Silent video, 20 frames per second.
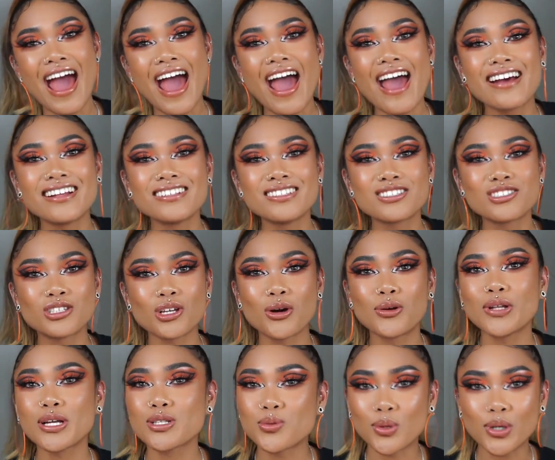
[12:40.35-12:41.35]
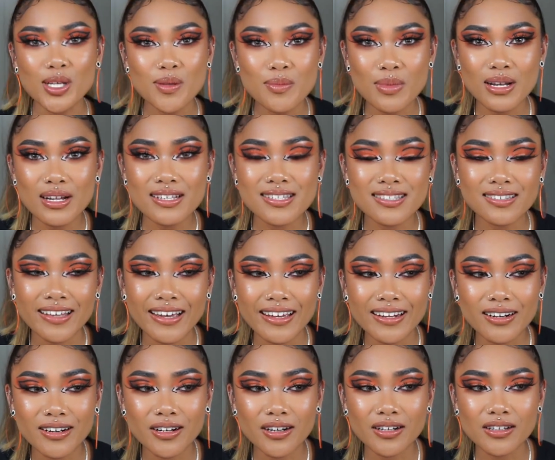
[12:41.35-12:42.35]
And so like twenty minutes
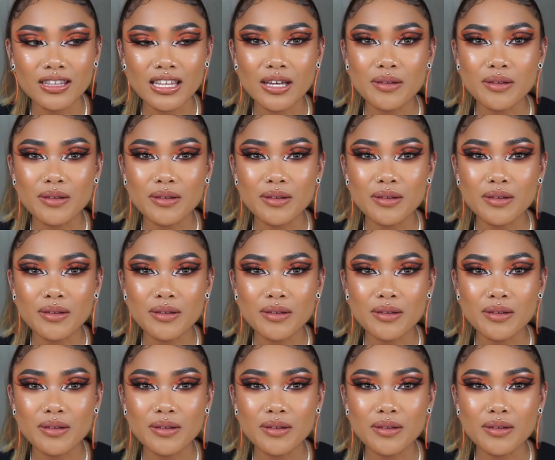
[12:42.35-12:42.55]
later,